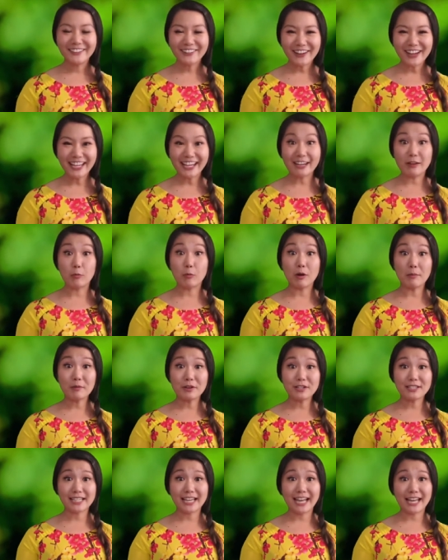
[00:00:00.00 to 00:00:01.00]
Great, one
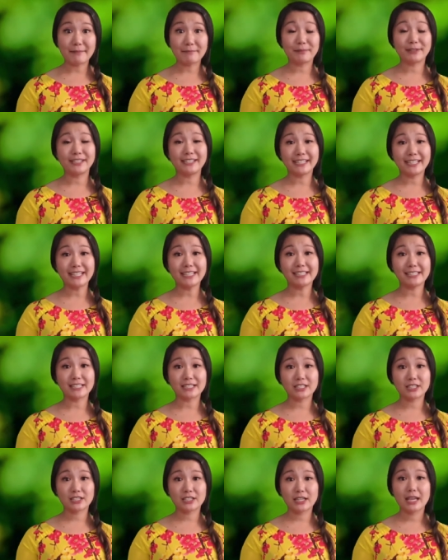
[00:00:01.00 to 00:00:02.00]
more time, but in
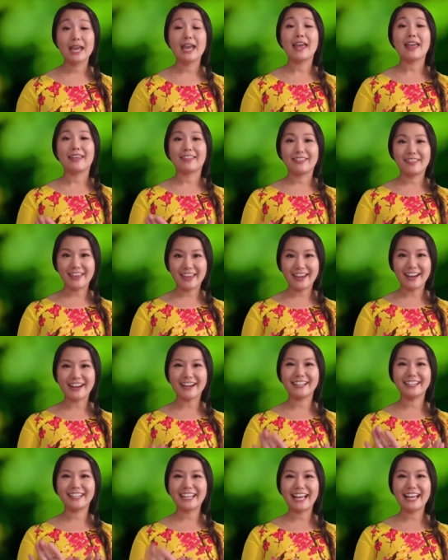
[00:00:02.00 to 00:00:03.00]
English.
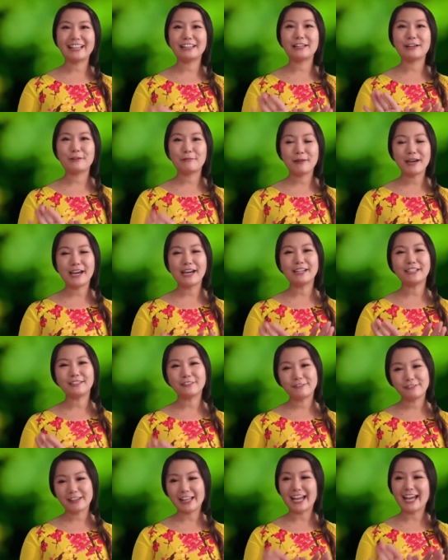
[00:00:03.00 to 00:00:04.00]
There, yellow
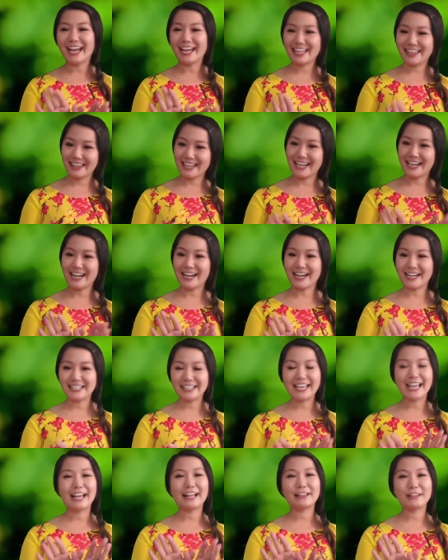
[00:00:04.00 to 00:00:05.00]
butterfly, there,
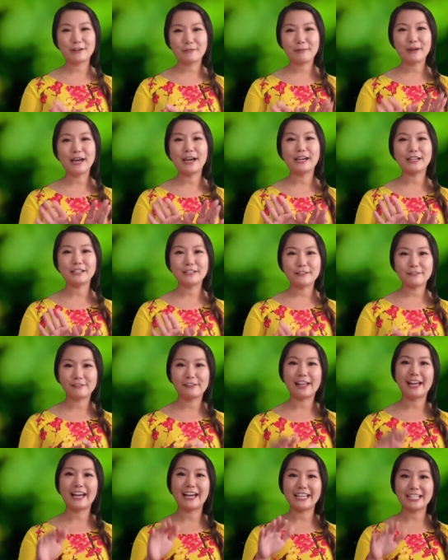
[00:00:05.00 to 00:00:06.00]
yellow
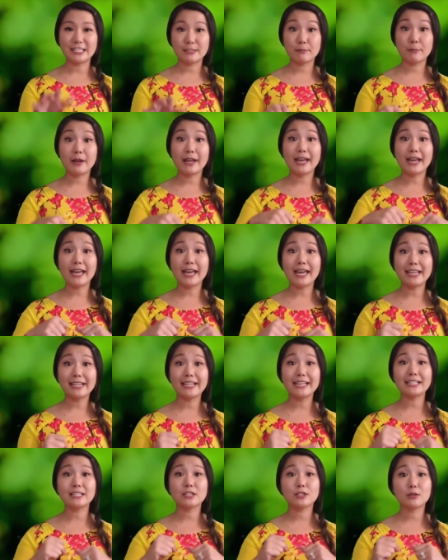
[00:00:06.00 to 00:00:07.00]
butterfly, spread
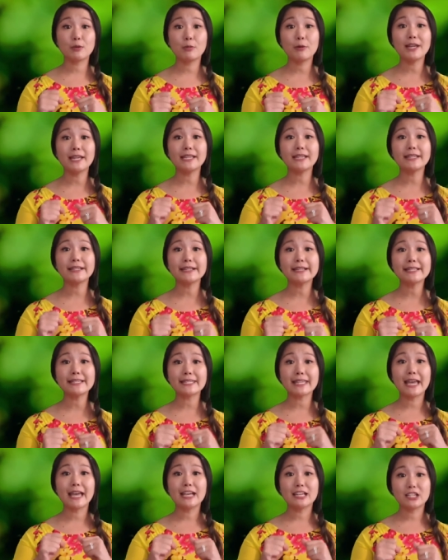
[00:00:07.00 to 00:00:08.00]
its
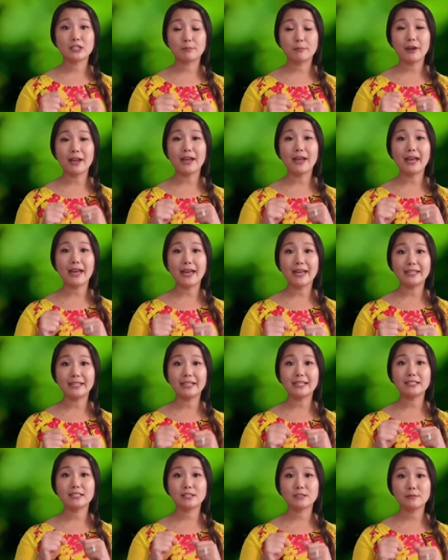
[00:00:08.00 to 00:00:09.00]
wings, spread
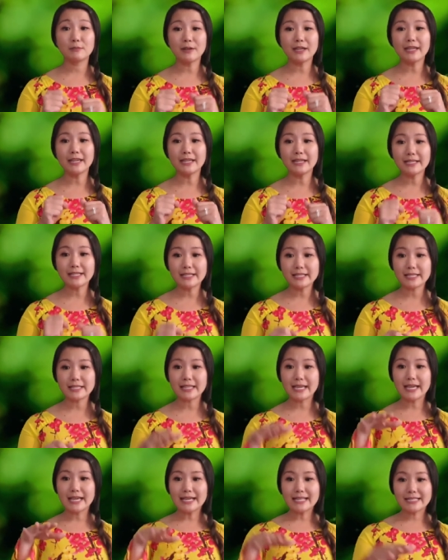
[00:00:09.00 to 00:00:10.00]
its
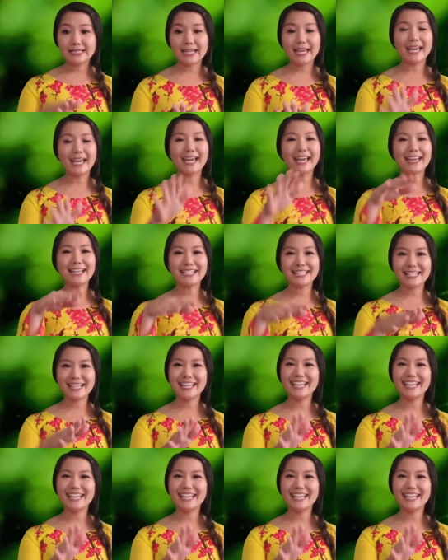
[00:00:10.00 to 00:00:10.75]
wings, takes